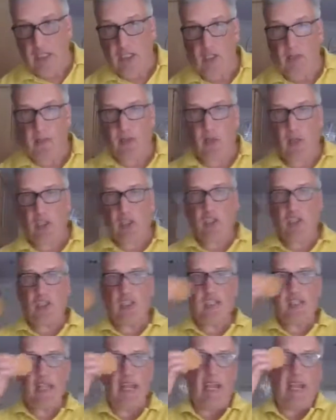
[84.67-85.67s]
So my question
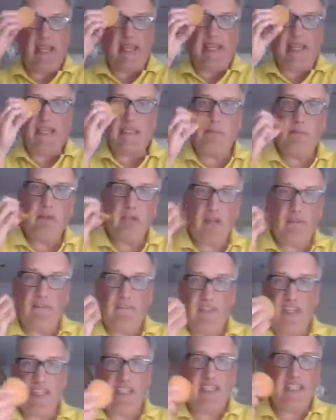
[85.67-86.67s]
today is
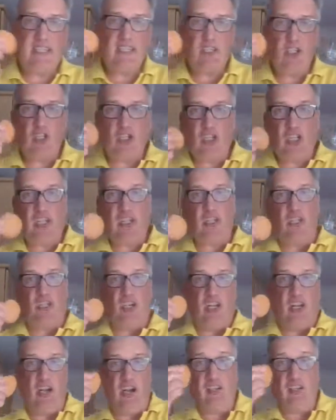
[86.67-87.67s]
McVitie's
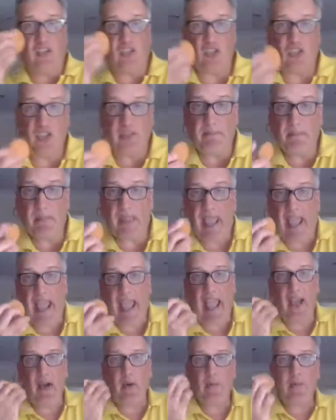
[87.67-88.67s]
ginger nuts.
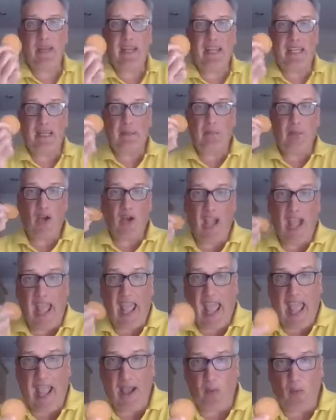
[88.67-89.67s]
How many per
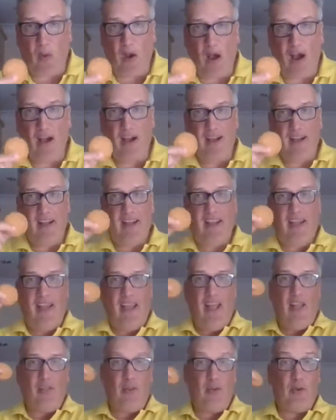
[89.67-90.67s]
hour
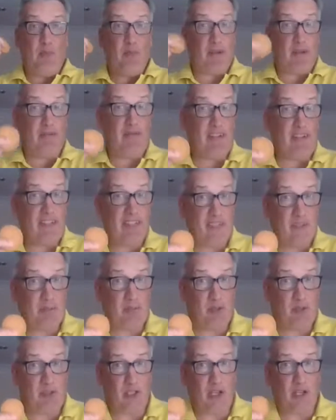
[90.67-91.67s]
do McVitie's
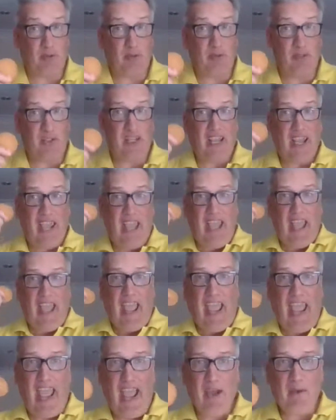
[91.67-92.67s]
produce?
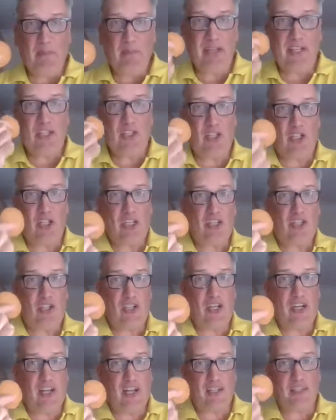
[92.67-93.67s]
How many
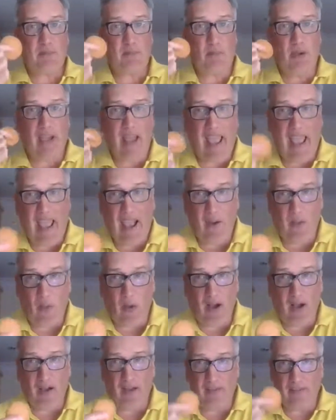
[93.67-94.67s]
ginger nuts per
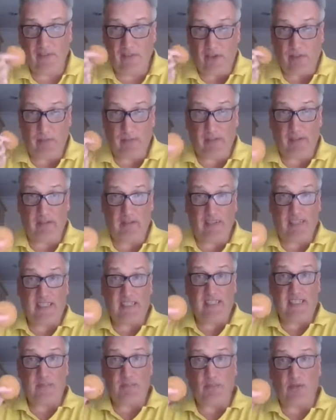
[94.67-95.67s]
hour the
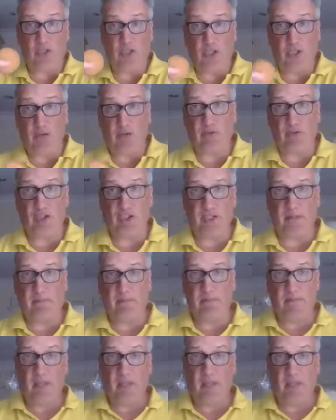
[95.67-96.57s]
McVitie's produce?